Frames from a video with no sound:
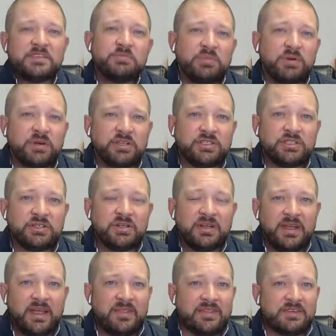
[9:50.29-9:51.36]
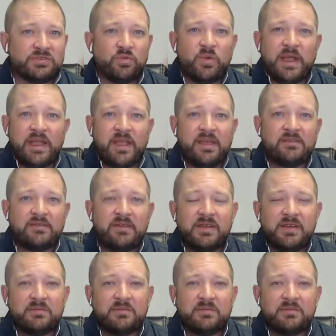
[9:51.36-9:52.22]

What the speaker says: push and this wave.